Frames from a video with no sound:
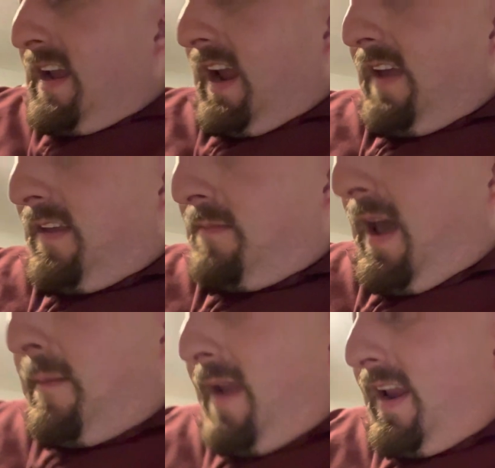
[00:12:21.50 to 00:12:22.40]
And then
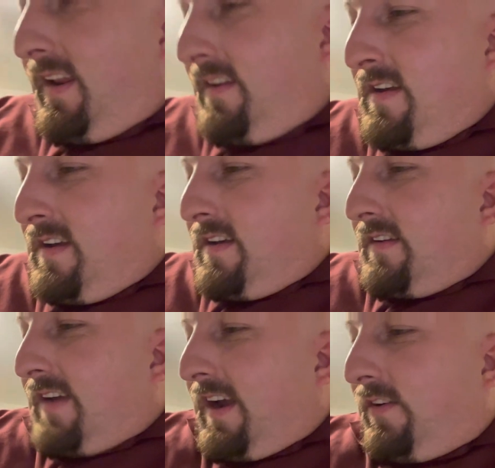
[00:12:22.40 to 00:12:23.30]
Matt Manning,
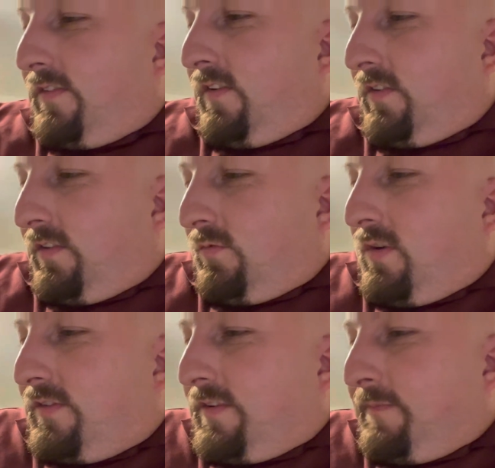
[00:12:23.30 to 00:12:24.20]
Tigers versus
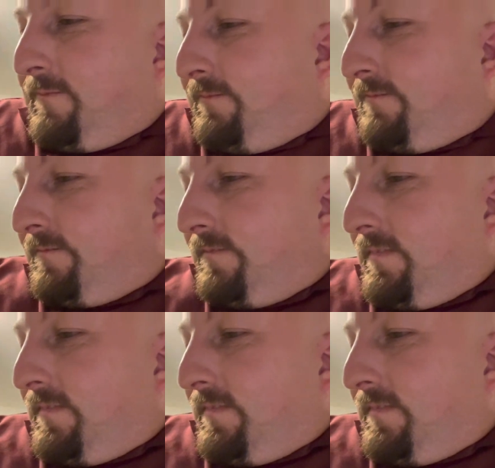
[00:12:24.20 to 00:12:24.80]
Royals.